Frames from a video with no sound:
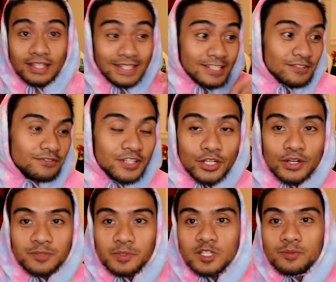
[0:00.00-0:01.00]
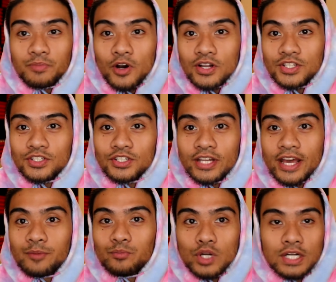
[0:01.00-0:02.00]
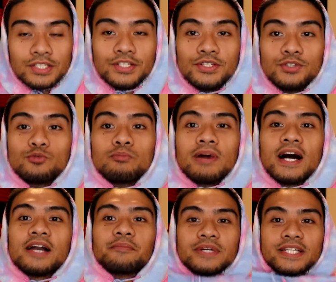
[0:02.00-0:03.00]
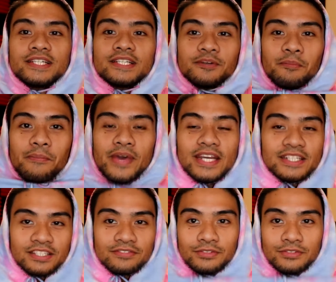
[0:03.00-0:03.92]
this video has been sponsored and brought to you by Manila Baked.